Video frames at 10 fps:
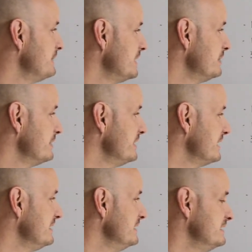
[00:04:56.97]
I don't think
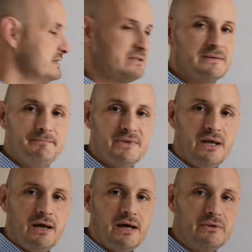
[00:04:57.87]
I need this.
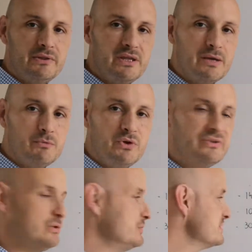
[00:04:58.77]
I don't think I'm going
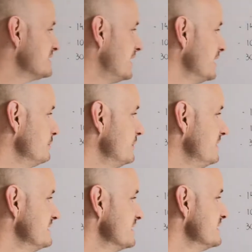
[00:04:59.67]
to lose time with
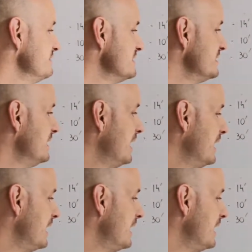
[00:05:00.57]
this activity.